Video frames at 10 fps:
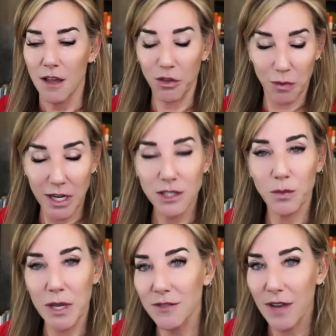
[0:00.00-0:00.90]
three days a
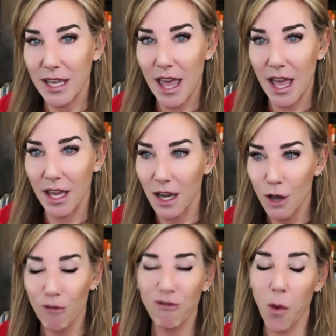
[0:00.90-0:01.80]
week if I can,
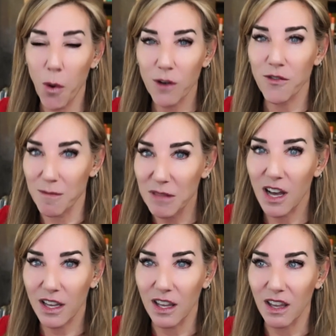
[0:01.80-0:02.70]
four if I'm
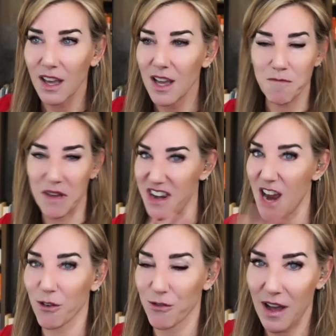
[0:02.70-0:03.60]
lucky, but
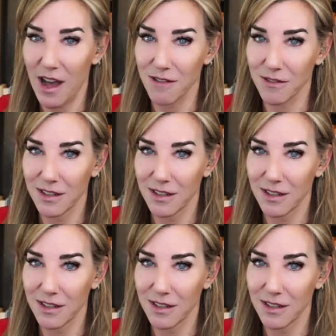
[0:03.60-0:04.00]
never five.